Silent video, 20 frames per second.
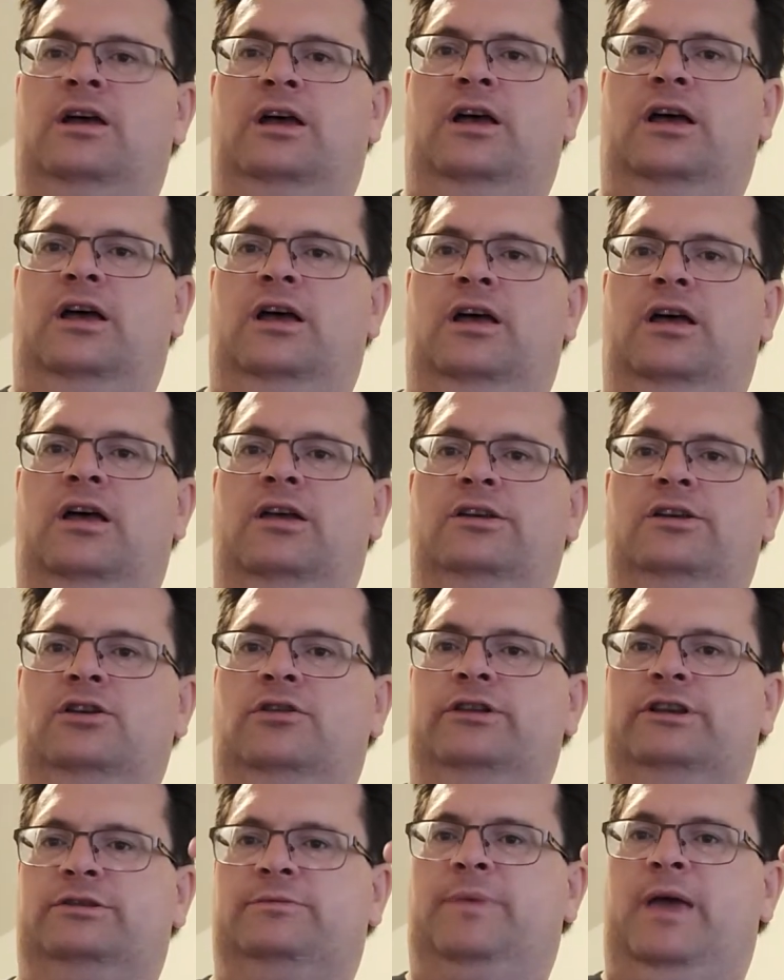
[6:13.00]
Uh, you
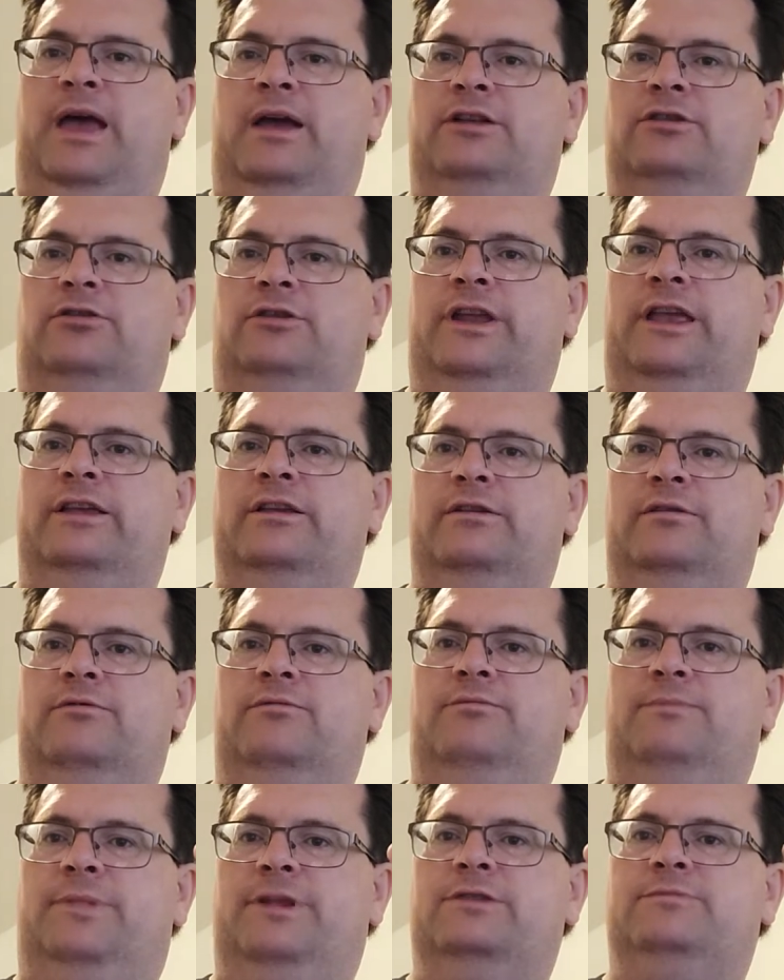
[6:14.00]
know, this back in early, uh,
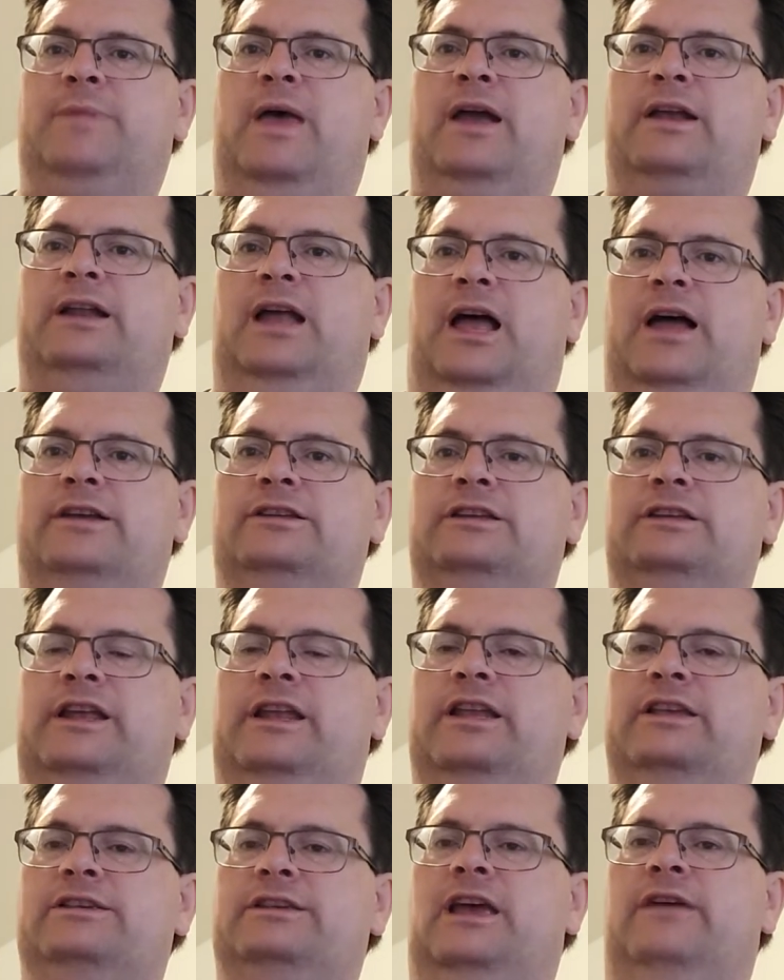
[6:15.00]
this back in August
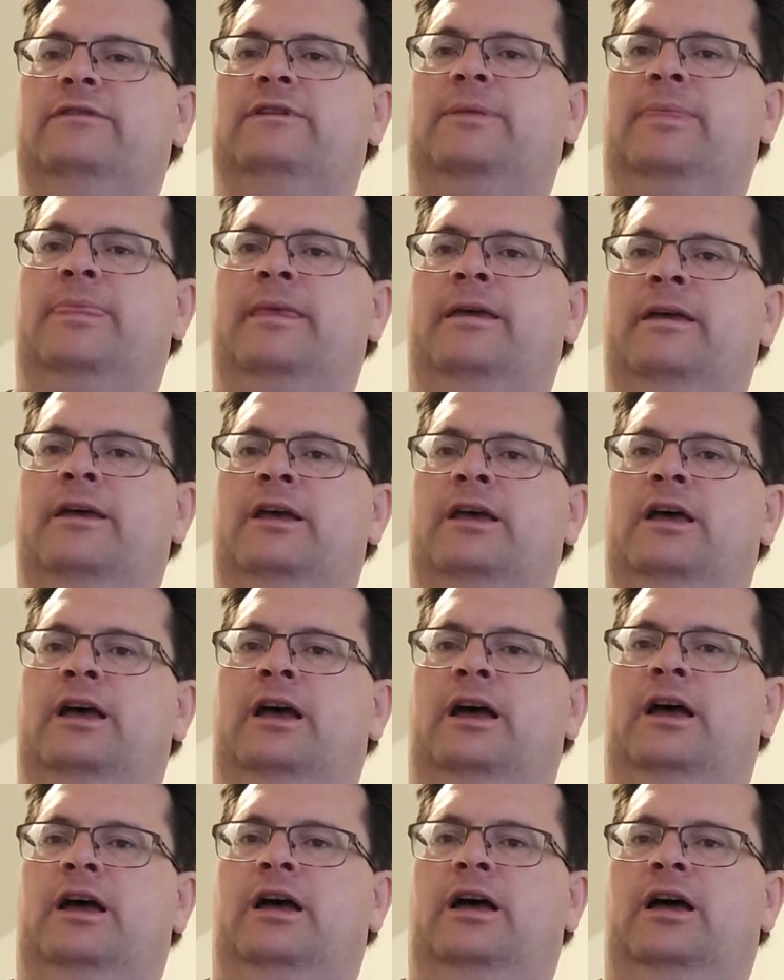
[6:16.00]
'87.
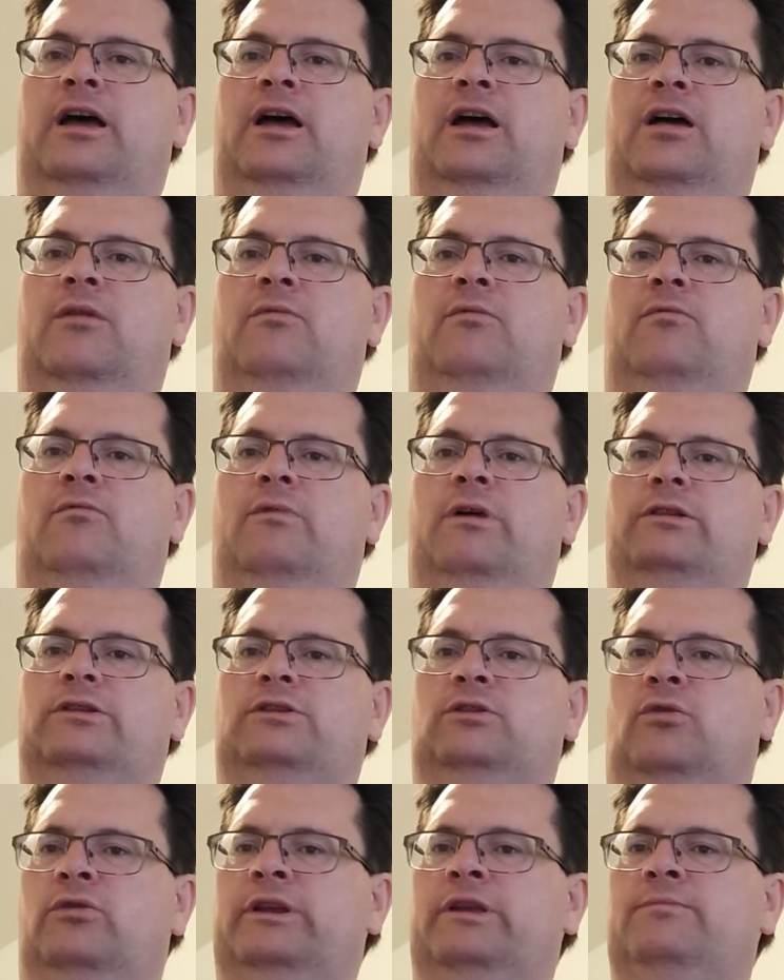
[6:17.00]
Uh,
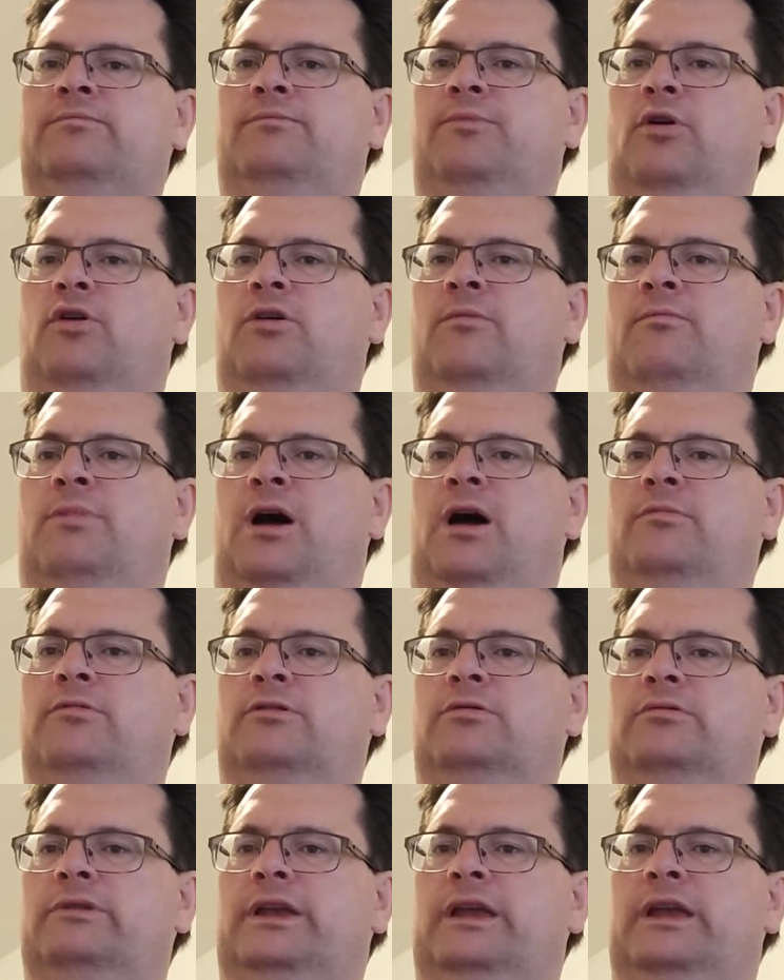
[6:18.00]
the only book and
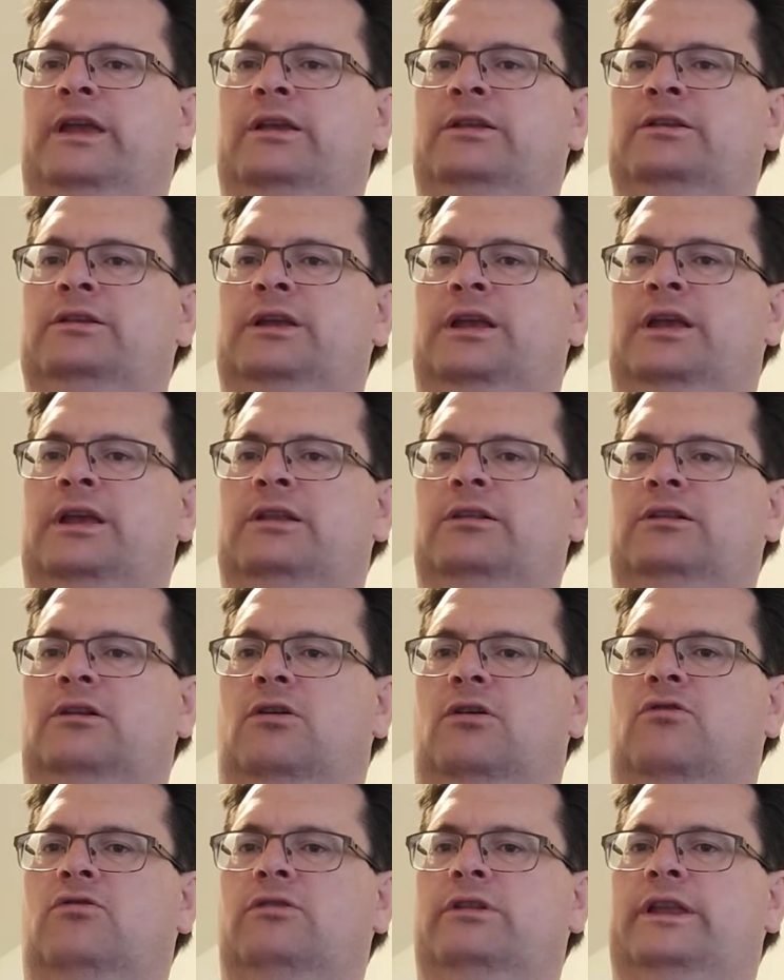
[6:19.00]
Bible in, in
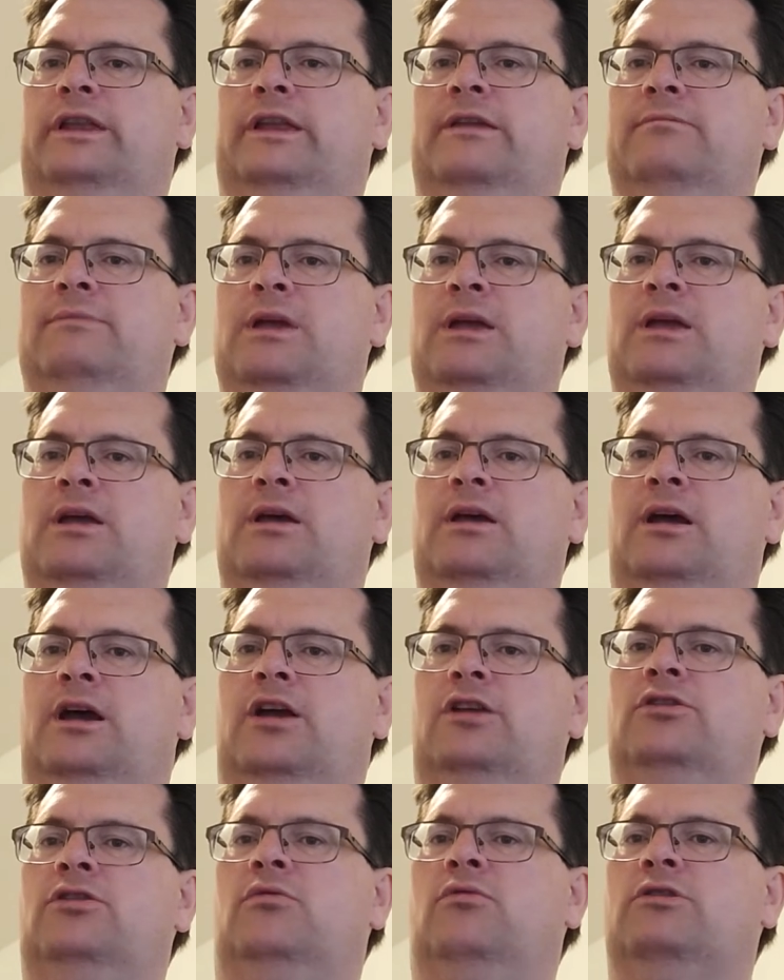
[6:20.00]
locally,
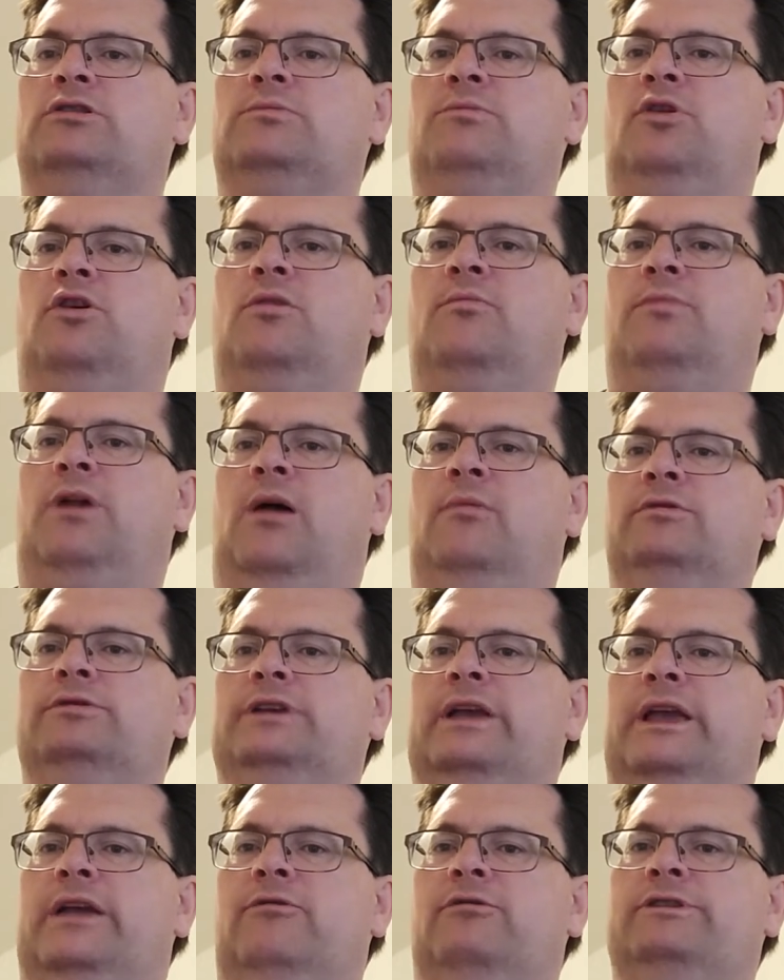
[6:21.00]
uh, no, it wasn't book and
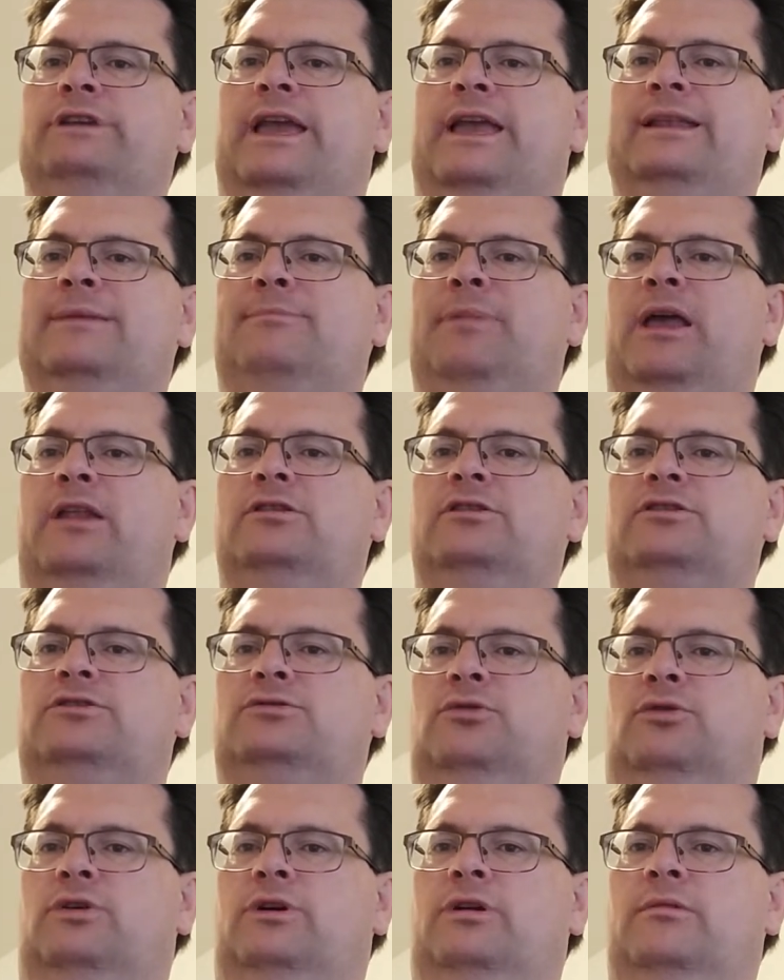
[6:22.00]
Bible. It was an independent
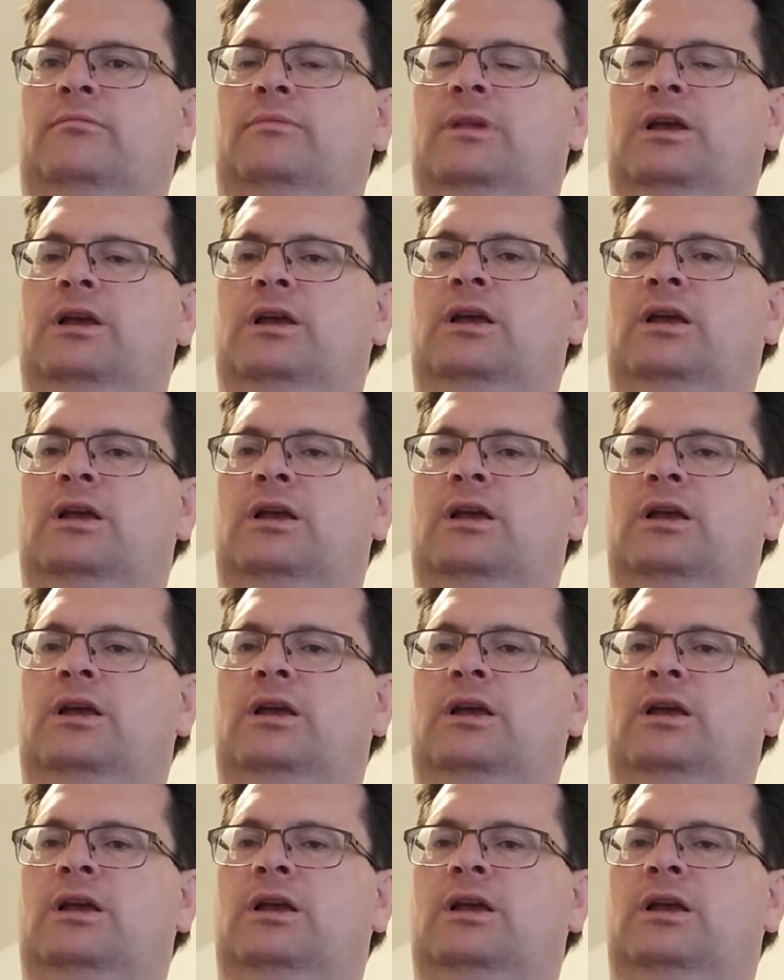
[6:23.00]
store